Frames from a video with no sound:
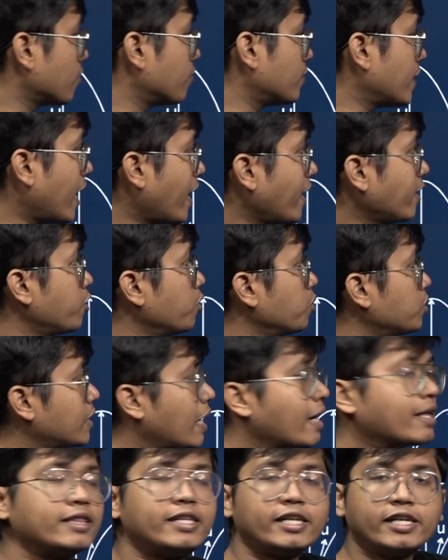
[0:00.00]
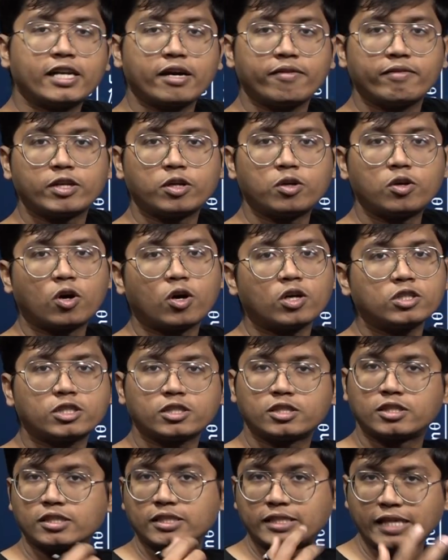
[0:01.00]
of that, u sine theta, when you launch,
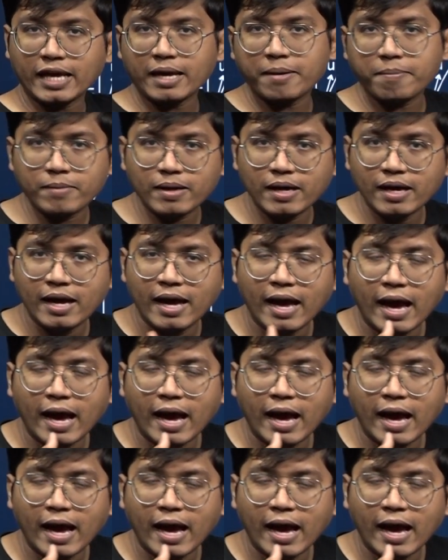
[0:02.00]
it's same